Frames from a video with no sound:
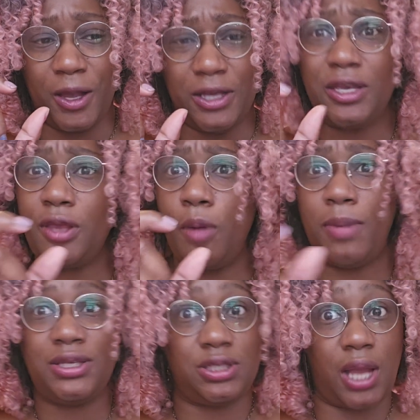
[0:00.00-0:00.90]

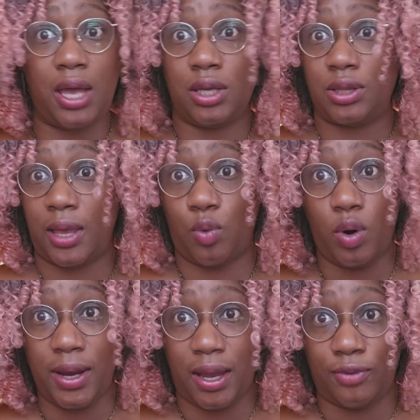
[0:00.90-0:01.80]
much not unlike
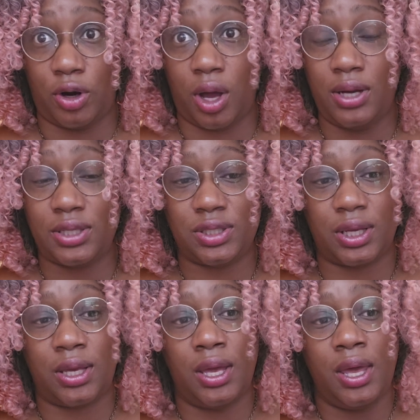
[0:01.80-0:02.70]
Warhammer,
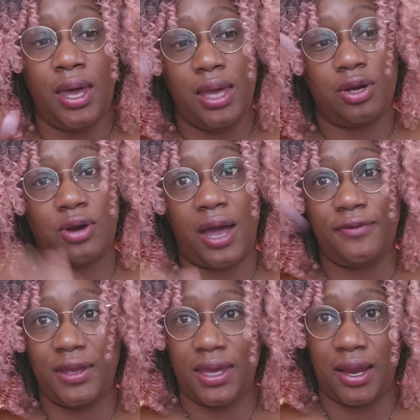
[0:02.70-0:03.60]
honestly, in
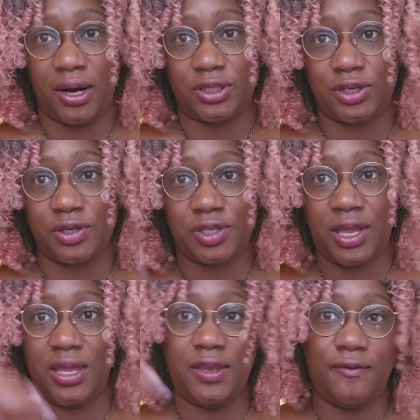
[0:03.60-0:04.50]
crafting characters
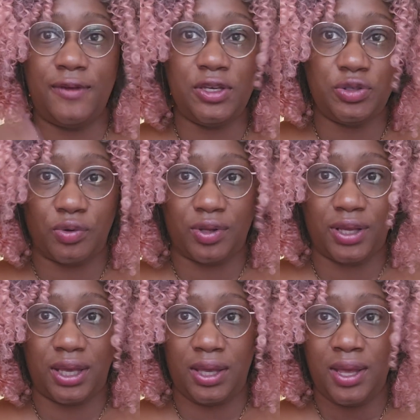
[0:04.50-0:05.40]
that
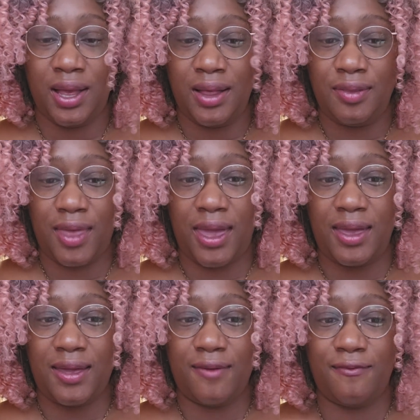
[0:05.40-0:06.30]
individually they
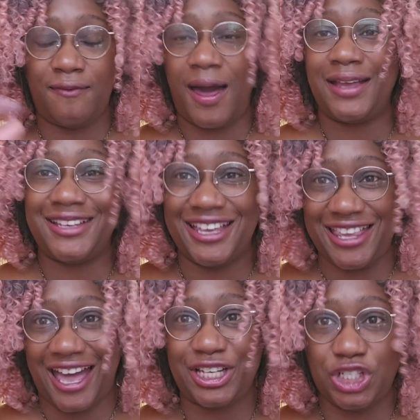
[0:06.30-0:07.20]
can find
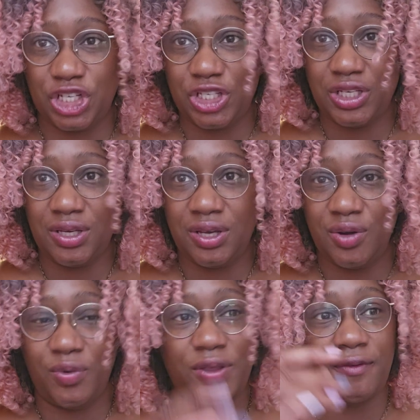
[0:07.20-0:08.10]
connection
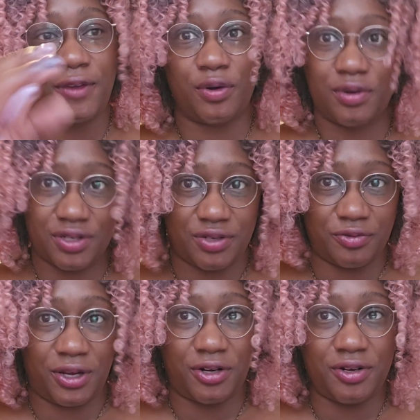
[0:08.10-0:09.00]
with viewers and
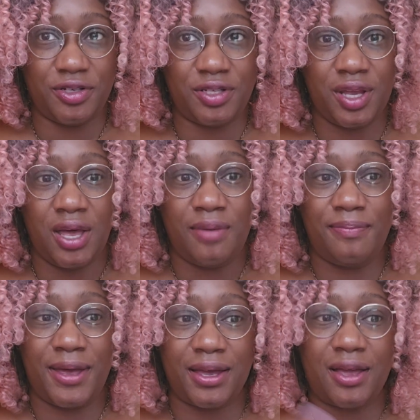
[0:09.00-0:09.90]
readers,
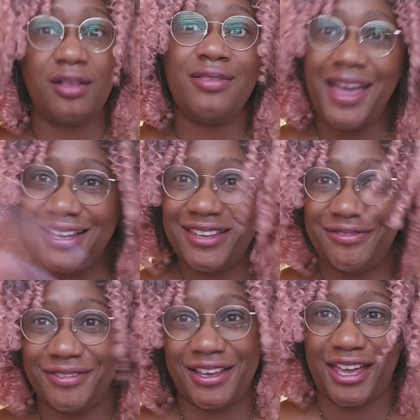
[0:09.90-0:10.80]
but
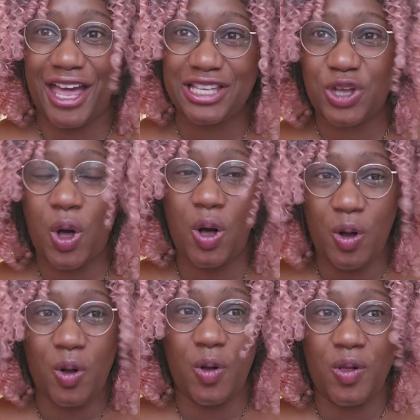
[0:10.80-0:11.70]
collectively as a
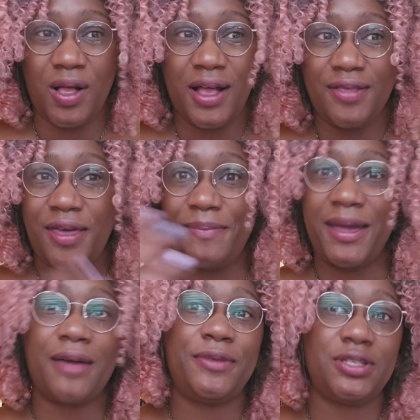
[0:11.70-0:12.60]
whole, they
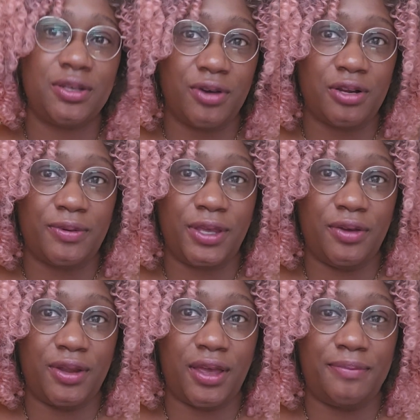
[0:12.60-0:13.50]
make up this incredible
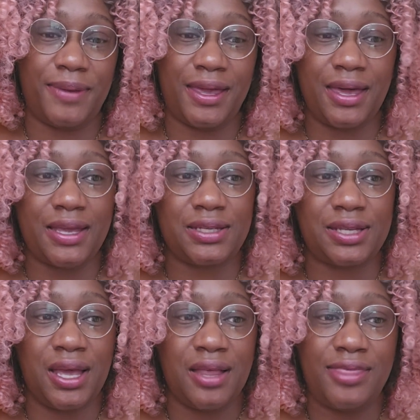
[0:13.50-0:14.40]
unit,
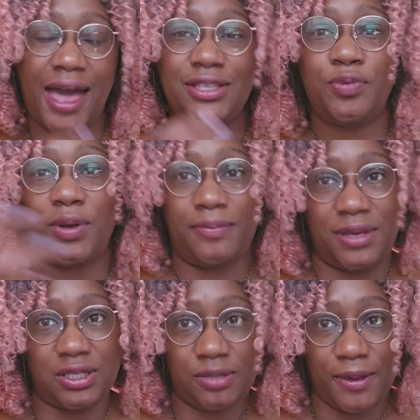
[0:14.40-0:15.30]
because that's what it
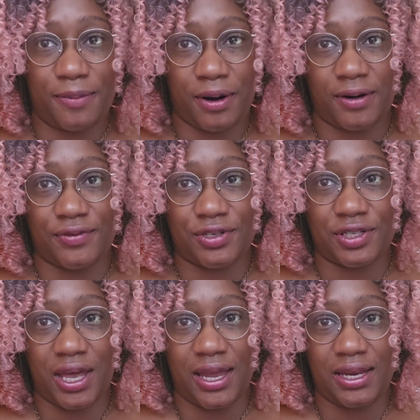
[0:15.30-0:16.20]
means to be part of
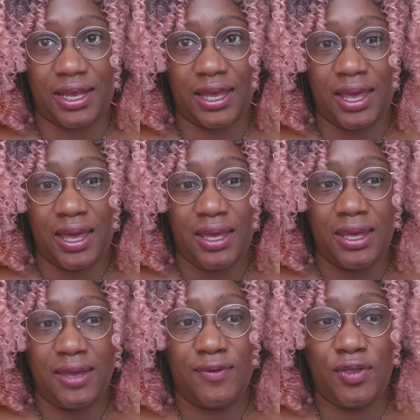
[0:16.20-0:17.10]
society.
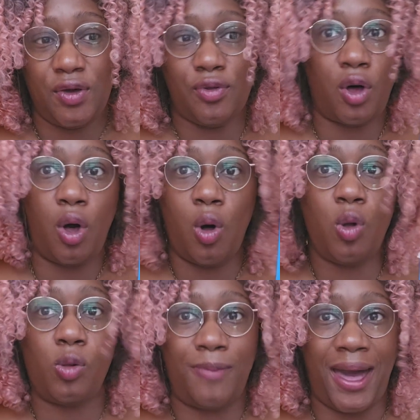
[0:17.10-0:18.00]
Even though the
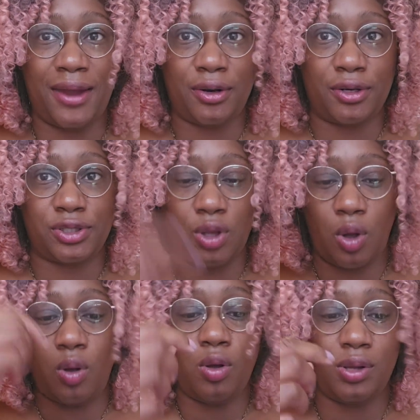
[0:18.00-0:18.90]
whole matters, the
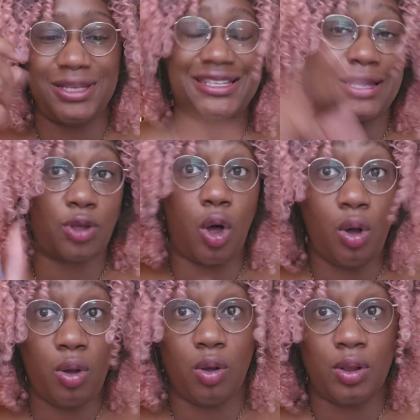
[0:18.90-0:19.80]
whole is not the
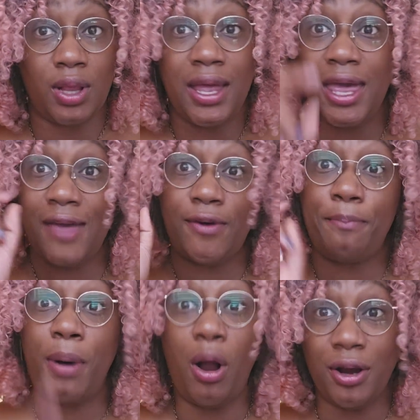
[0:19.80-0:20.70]
whole if a
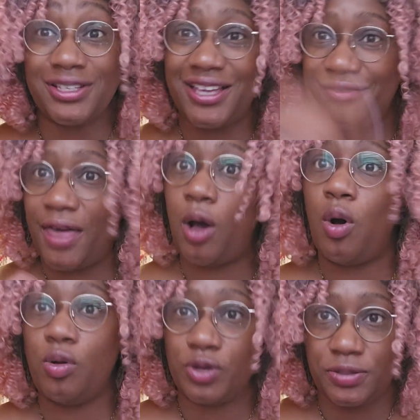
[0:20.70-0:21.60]
part of that
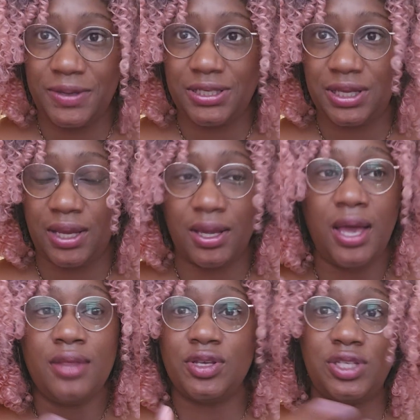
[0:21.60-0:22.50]
whole is missing.
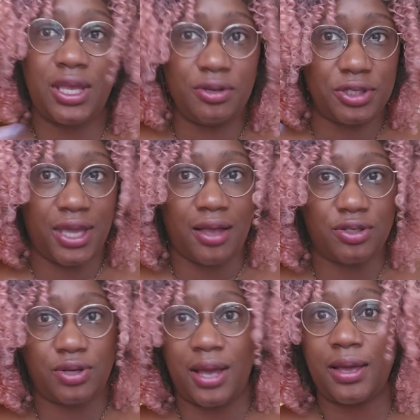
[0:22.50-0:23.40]
The Sailor
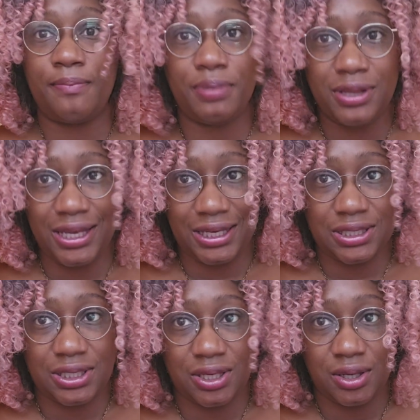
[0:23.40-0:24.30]
Scouts are not
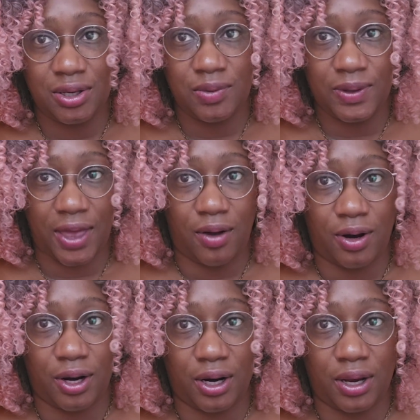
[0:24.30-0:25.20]
complete without
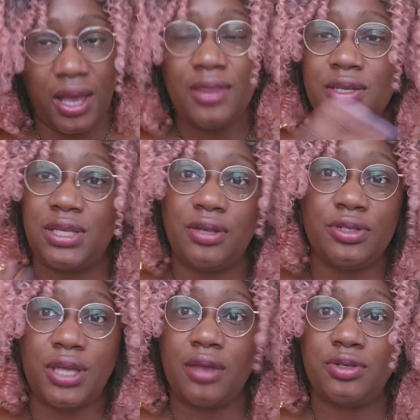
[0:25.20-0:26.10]
her. The Sailor
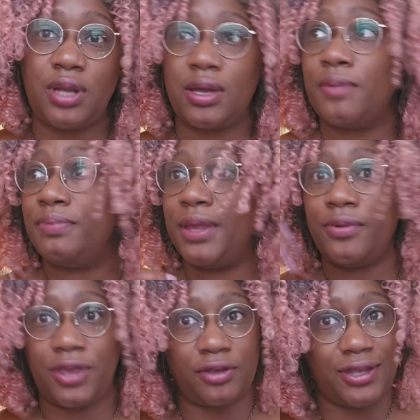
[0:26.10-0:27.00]
Scouts are not complete
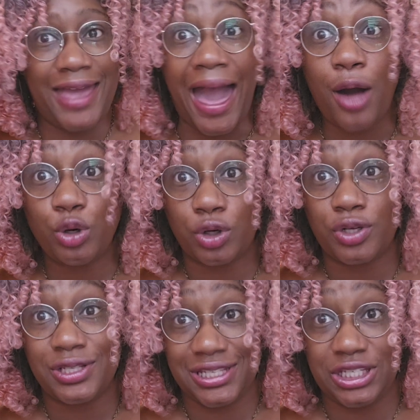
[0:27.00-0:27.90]
without the
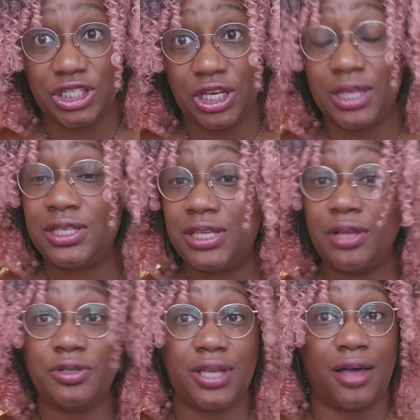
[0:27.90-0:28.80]
outer Senshi. The
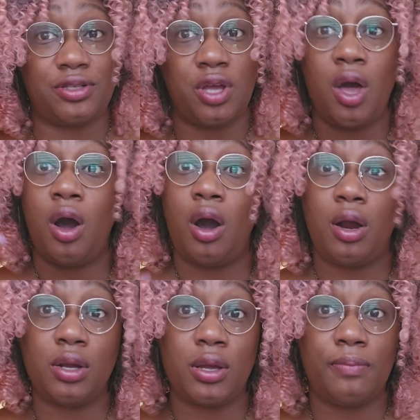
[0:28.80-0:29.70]
Sailor Scouts
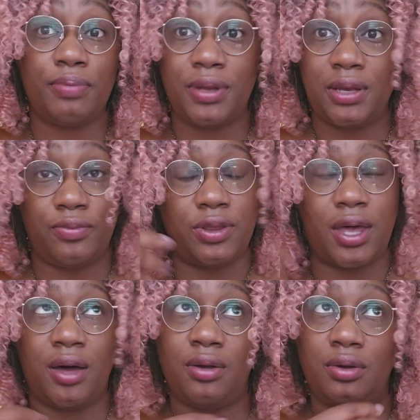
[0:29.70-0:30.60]
aren't complete
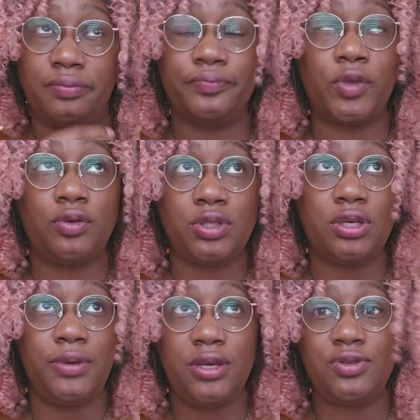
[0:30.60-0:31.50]
without
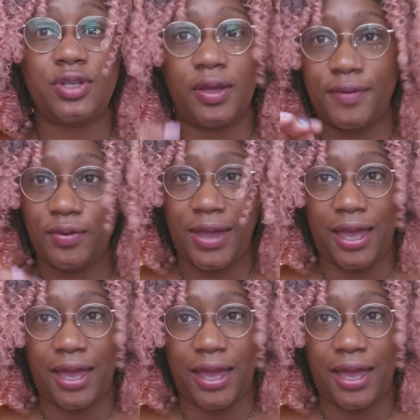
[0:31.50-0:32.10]
Chibi Yusa, even though we